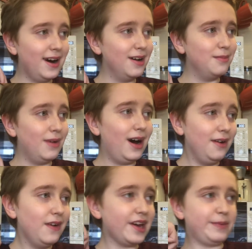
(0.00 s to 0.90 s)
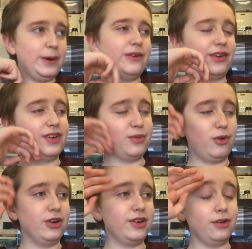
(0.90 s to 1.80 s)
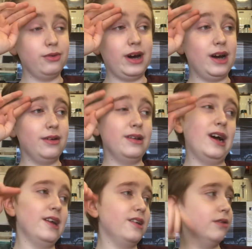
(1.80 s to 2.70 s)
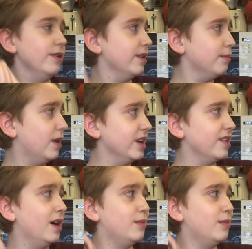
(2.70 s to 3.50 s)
I've experienced one or two night terrors in my time.